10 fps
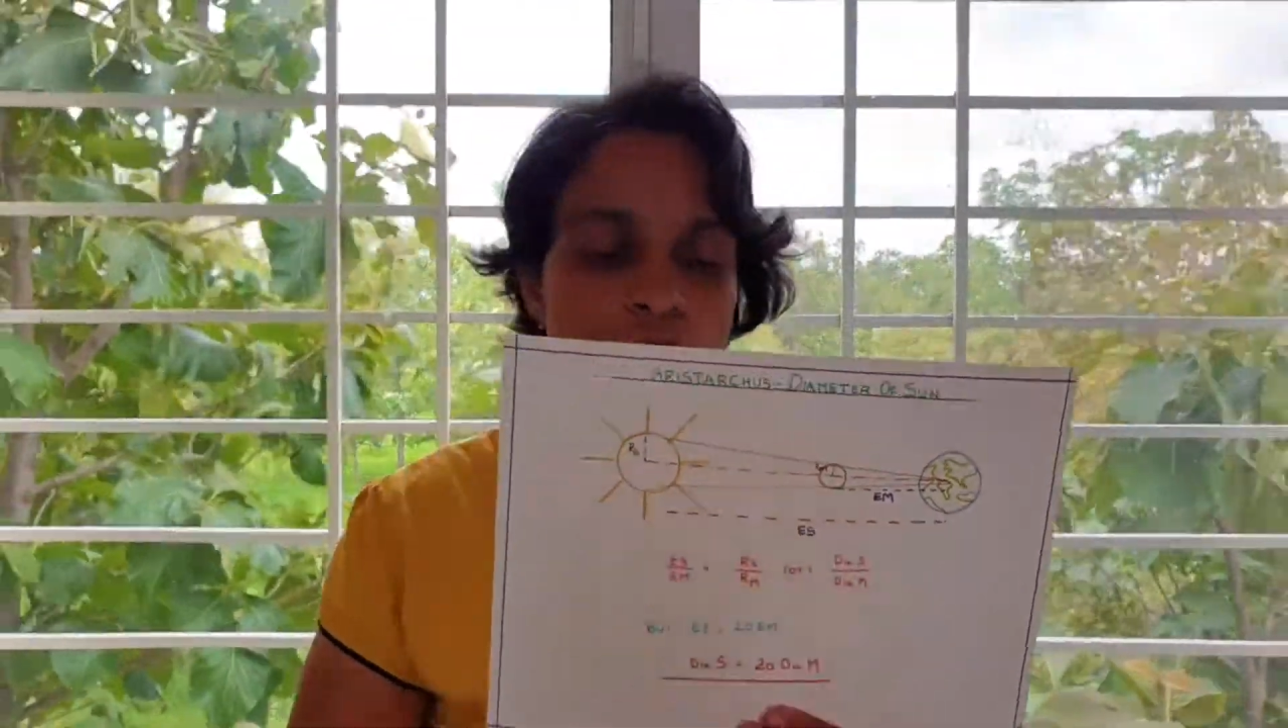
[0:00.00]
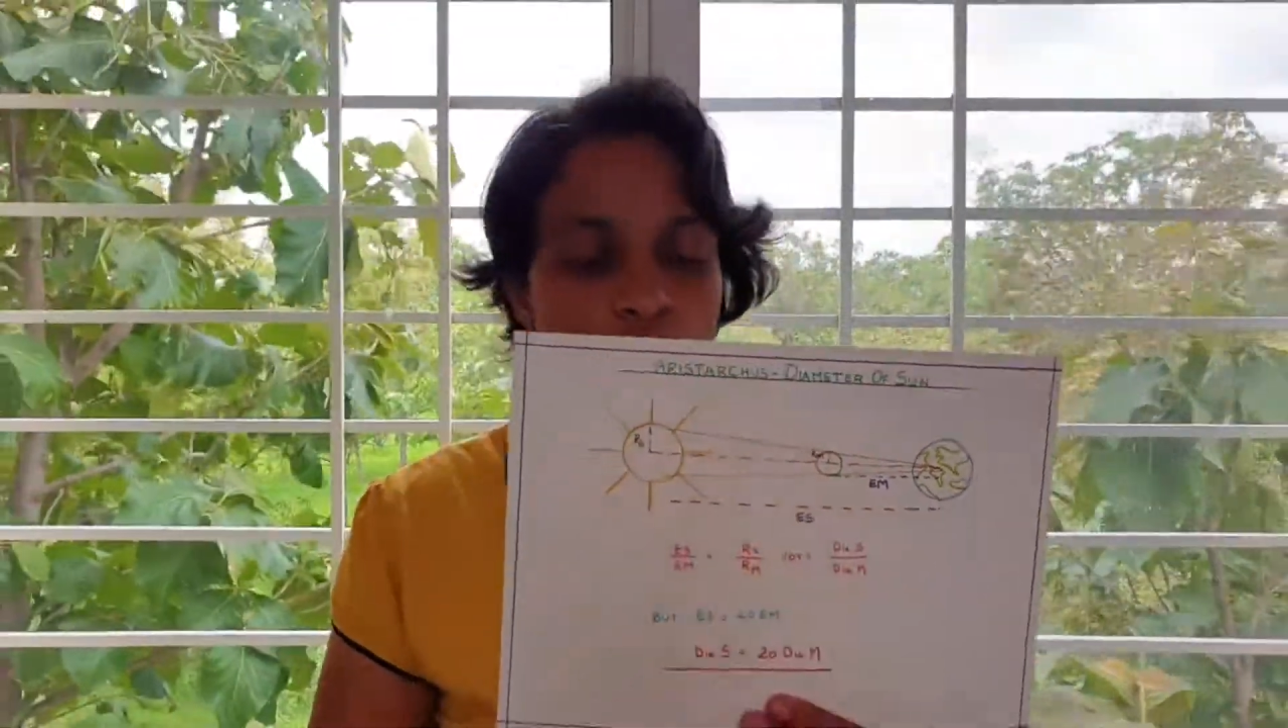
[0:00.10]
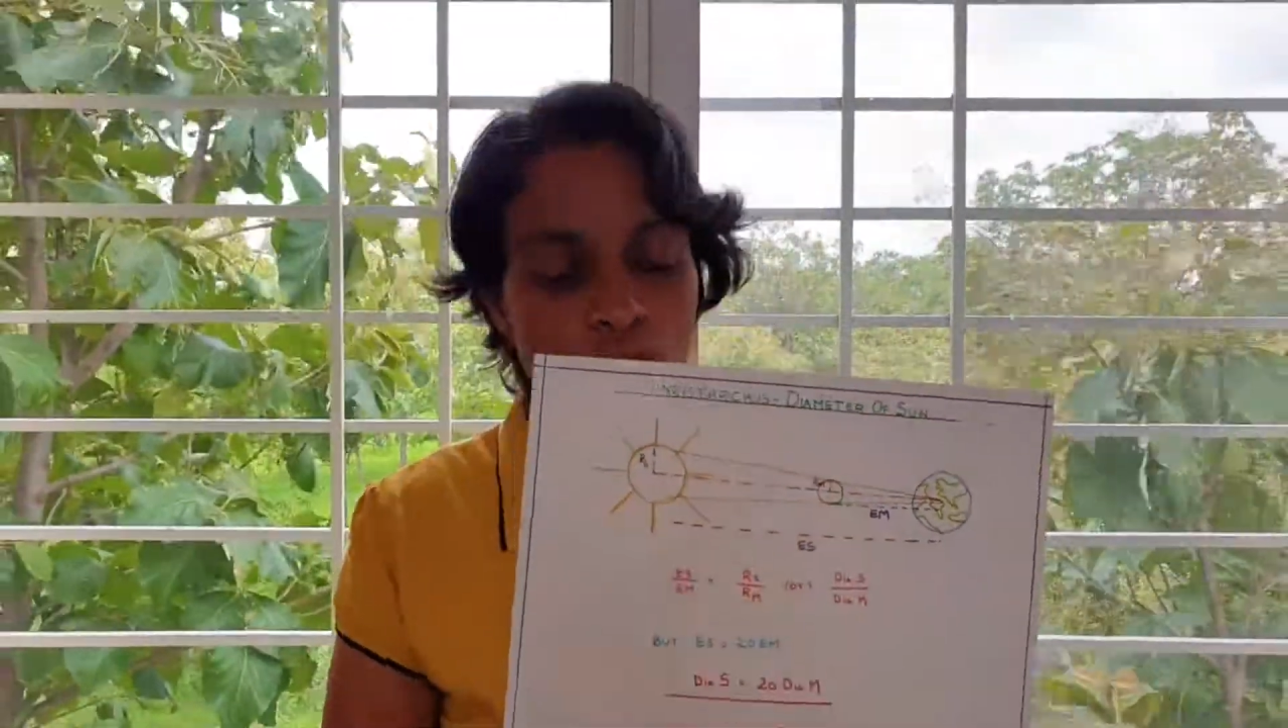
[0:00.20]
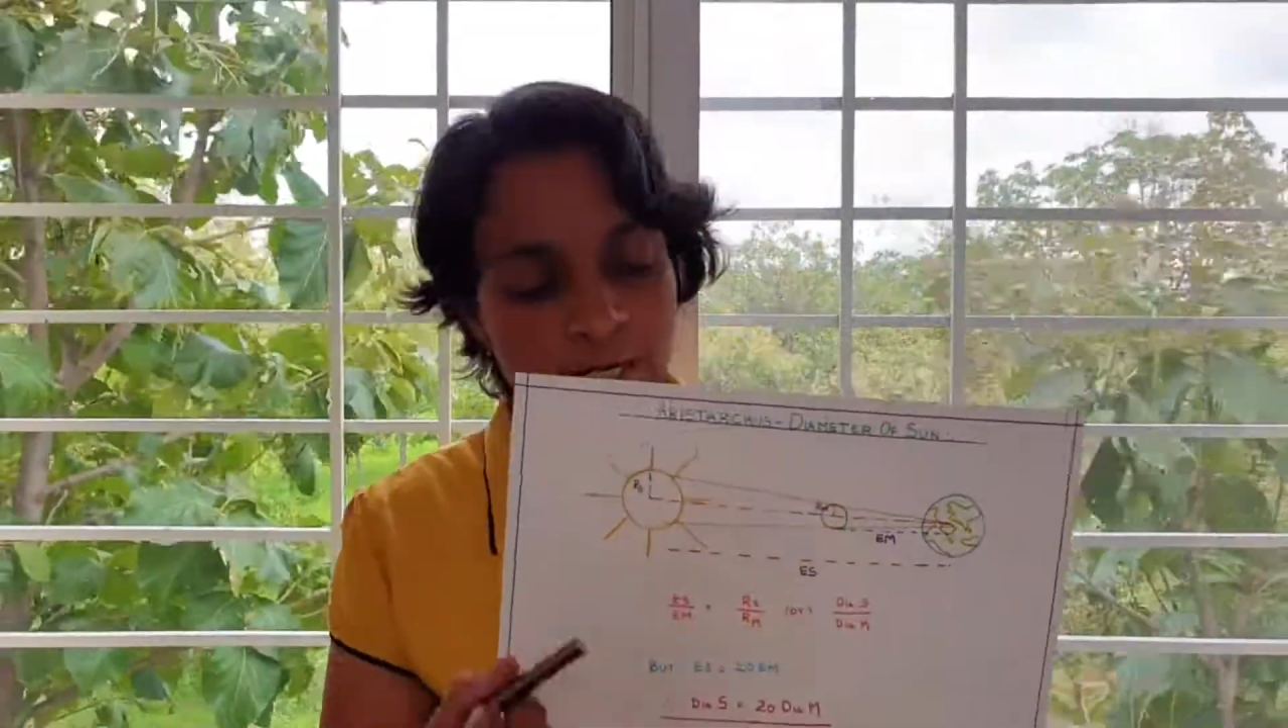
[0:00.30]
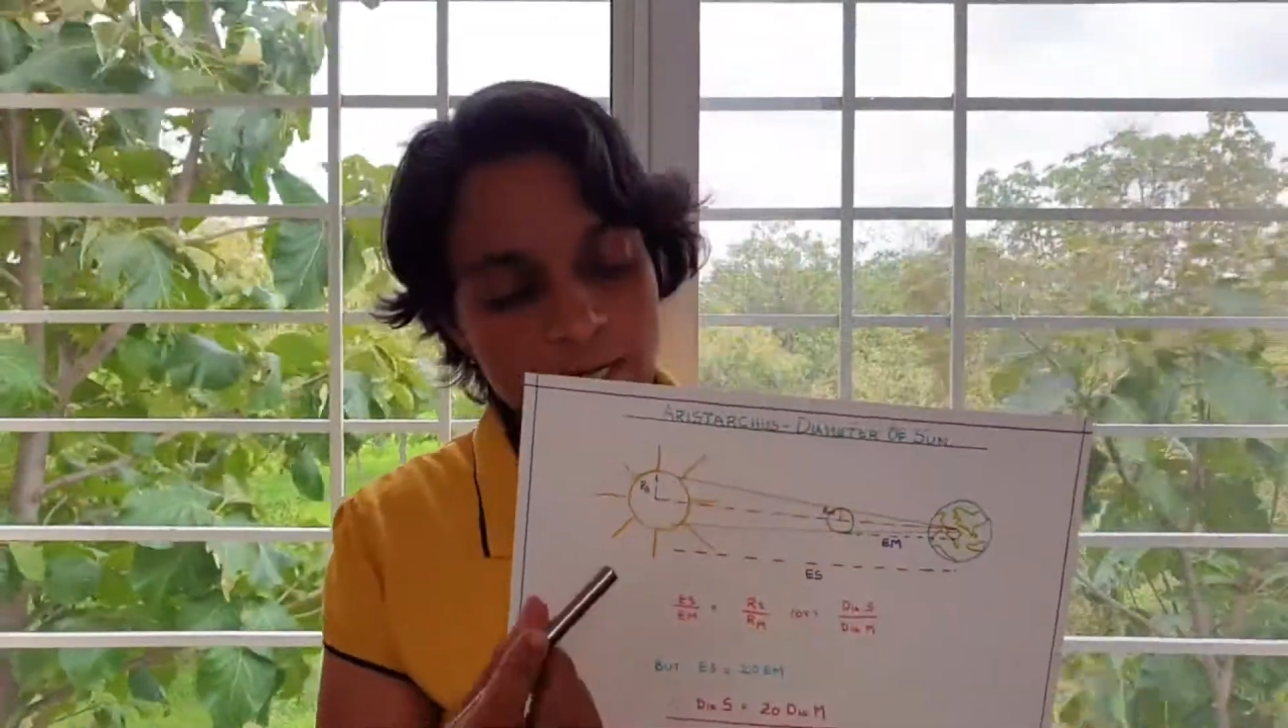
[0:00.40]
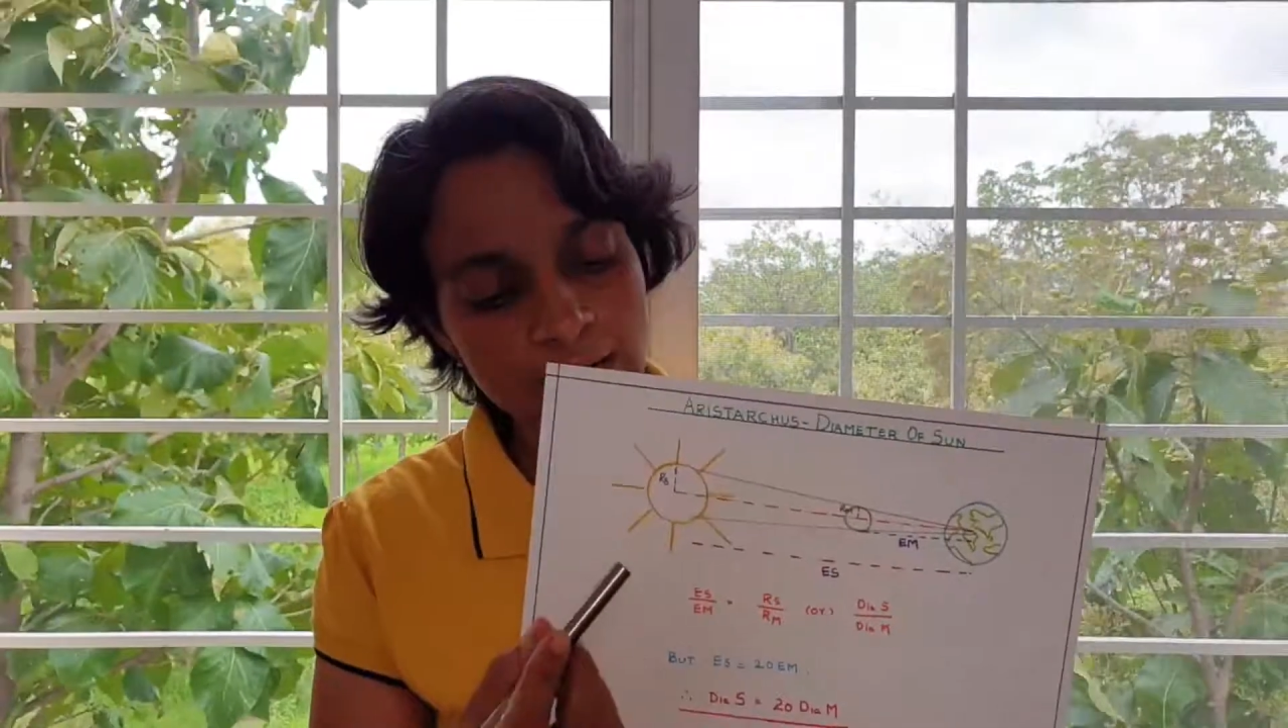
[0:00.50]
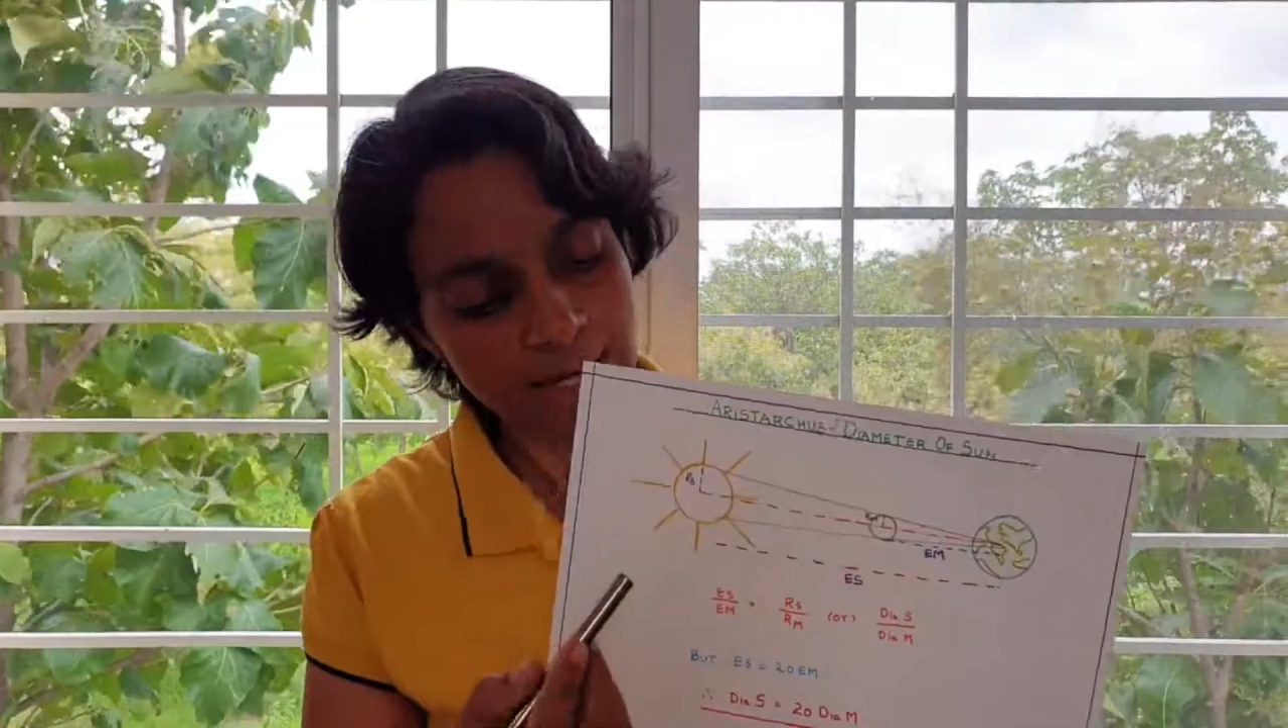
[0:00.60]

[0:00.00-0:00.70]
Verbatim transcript: to the